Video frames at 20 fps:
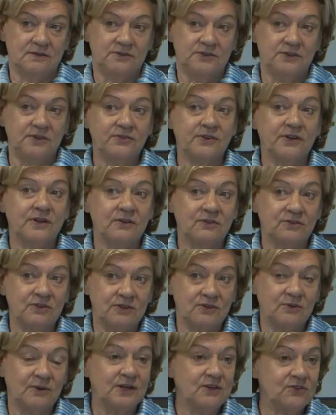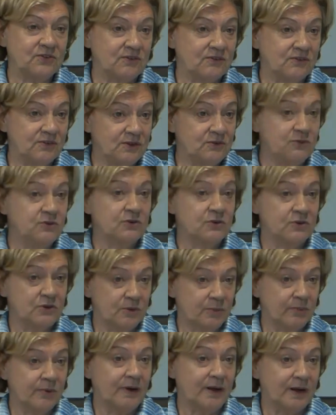difficult situations in
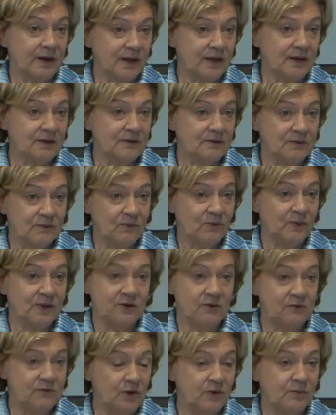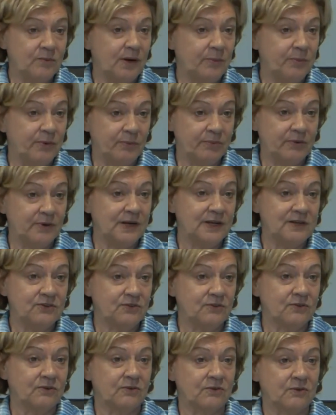Europe, like with the Roma
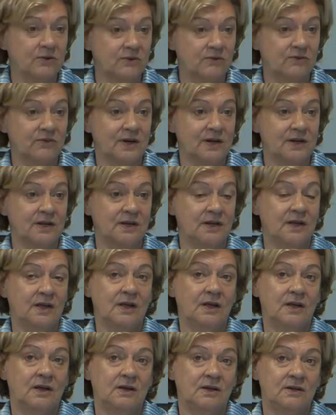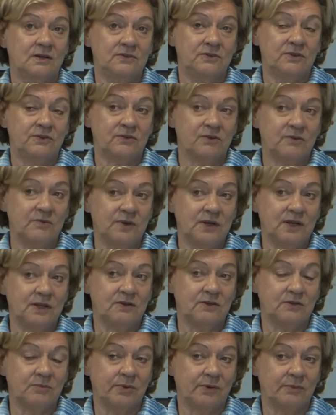populations or the very
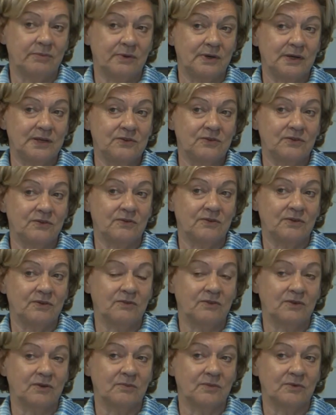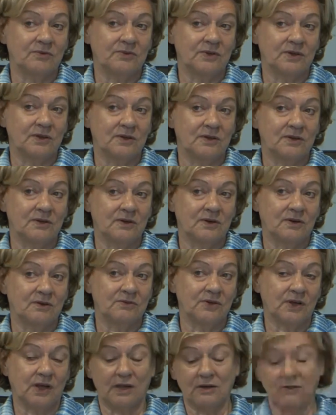discriminated populations in some of
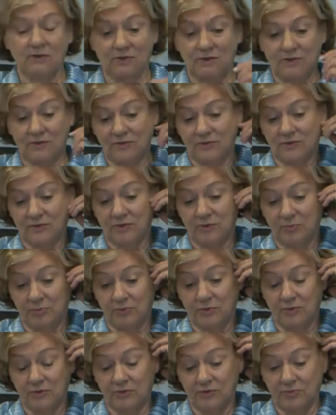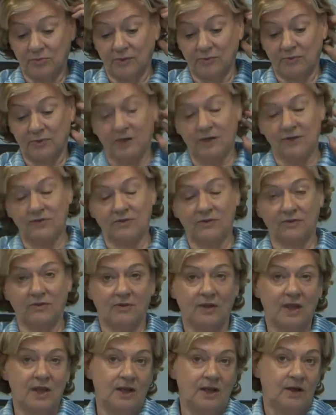the countries, or the poorest populations.
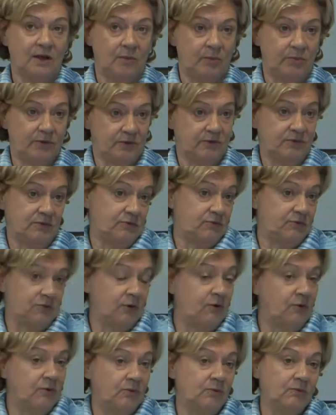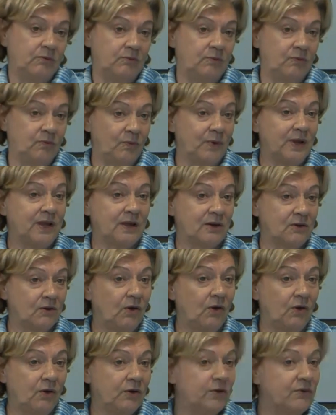But so we can
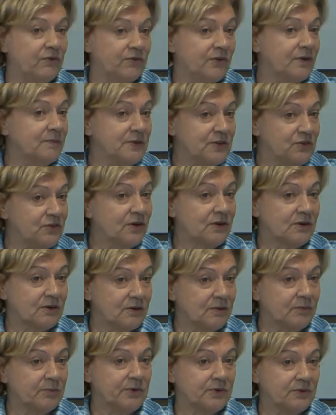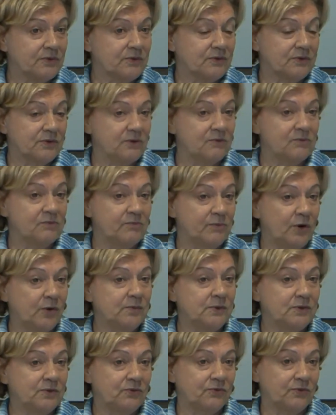all learn from each other, but the
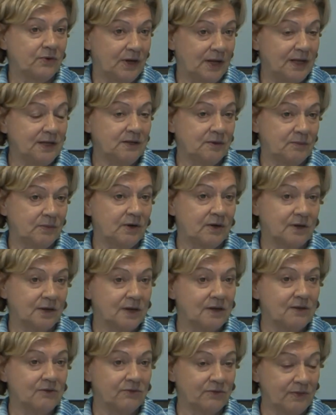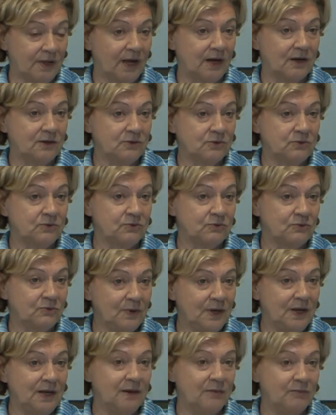moment for Latin America is now to
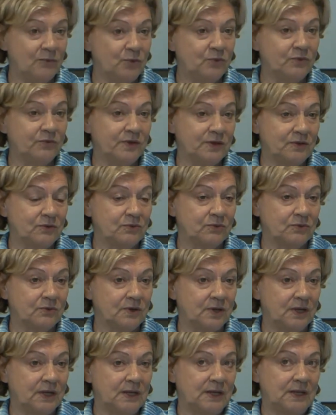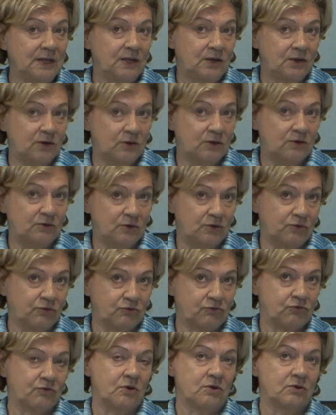really move into a
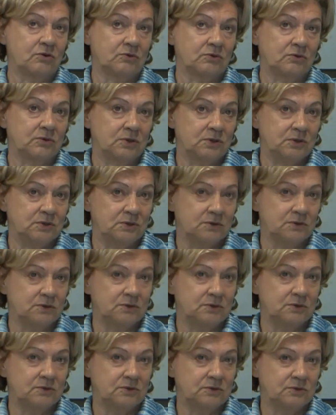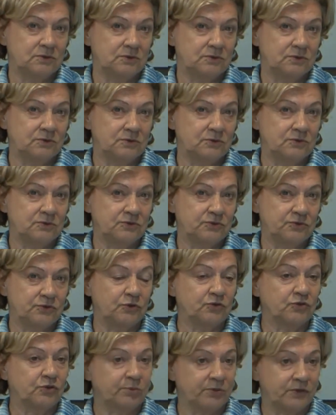strong
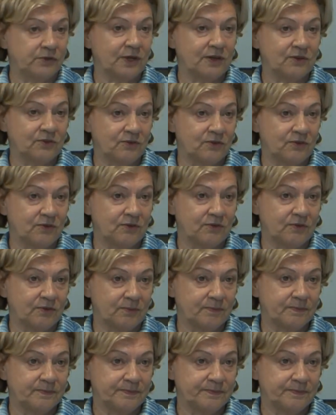social protection system.